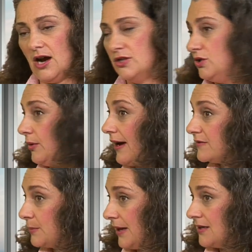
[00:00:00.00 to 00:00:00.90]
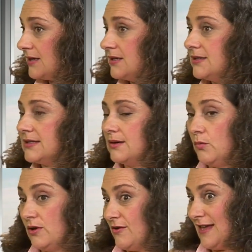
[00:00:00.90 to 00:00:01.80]
Do you have dependents,
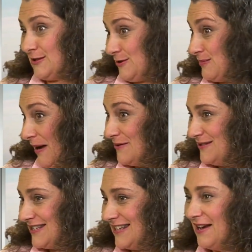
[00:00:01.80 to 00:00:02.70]
whether that's your spouse